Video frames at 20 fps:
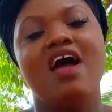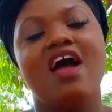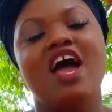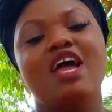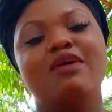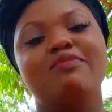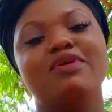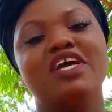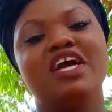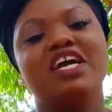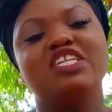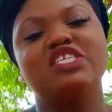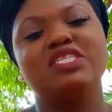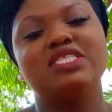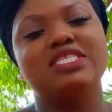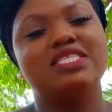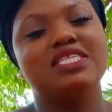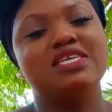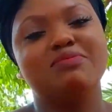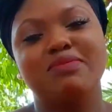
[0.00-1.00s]
I began to
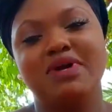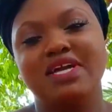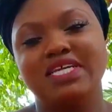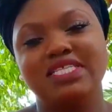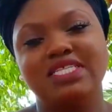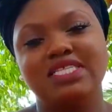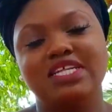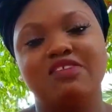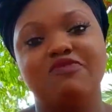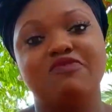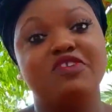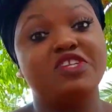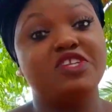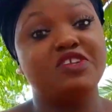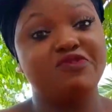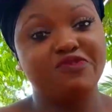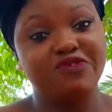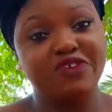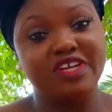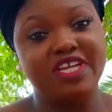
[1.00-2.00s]
see myself
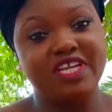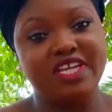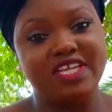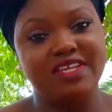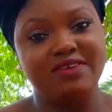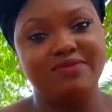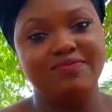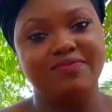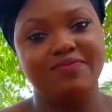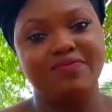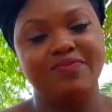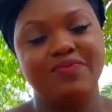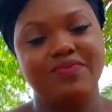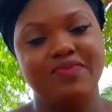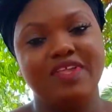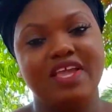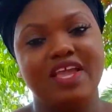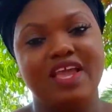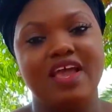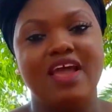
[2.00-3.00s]
differently.
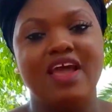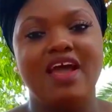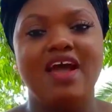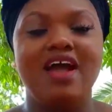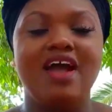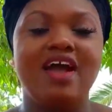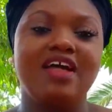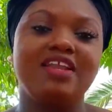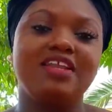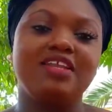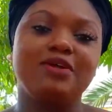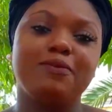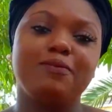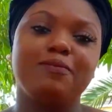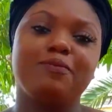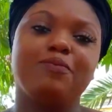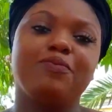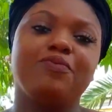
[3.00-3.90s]
And